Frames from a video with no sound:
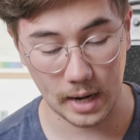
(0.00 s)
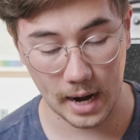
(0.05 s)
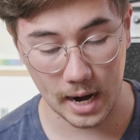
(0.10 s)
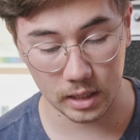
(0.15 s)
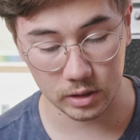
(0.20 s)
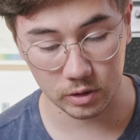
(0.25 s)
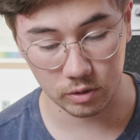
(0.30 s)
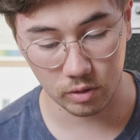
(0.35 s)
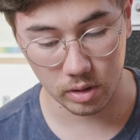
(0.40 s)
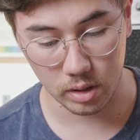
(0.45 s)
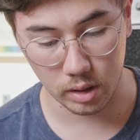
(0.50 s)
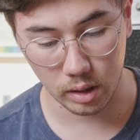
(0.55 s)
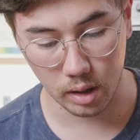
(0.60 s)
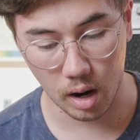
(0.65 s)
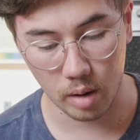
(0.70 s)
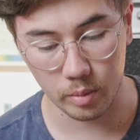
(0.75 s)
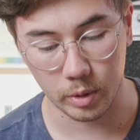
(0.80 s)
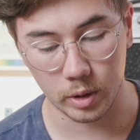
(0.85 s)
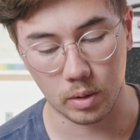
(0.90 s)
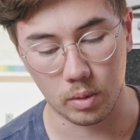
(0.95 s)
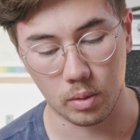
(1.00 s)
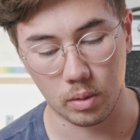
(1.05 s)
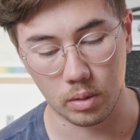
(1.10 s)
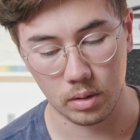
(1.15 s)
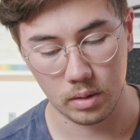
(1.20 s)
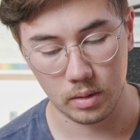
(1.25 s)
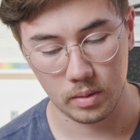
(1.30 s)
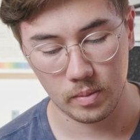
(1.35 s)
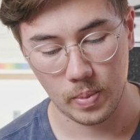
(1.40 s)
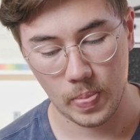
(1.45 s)
astronomical.
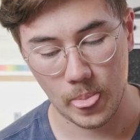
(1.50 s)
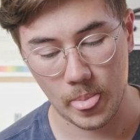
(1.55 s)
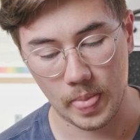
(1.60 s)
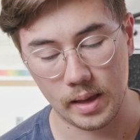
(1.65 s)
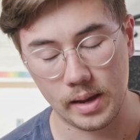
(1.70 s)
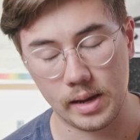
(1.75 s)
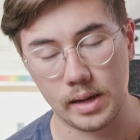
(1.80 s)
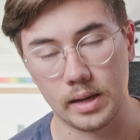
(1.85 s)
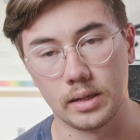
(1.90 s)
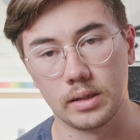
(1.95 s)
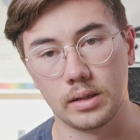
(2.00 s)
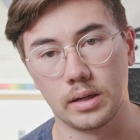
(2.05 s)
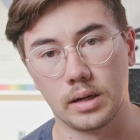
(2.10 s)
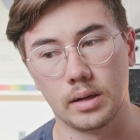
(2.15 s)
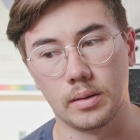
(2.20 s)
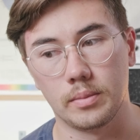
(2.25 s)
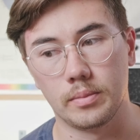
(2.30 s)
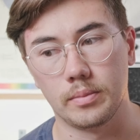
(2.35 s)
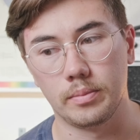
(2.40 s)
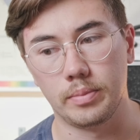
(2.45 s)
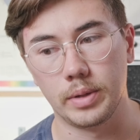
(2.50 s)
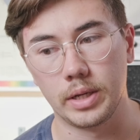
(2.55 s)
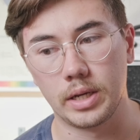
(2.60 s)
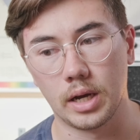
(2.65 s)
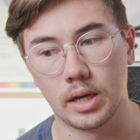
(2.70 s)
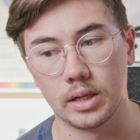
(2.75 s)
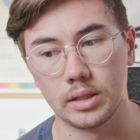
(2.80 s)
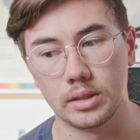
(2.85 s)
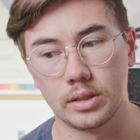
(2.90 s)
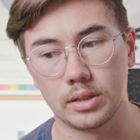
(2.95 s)
And
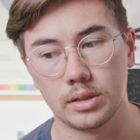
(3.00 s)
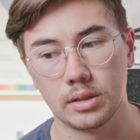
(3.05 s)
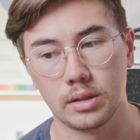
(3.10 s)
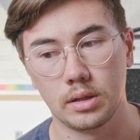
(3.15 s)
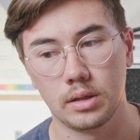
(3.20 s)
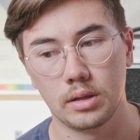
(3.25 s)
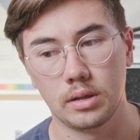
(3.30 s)
because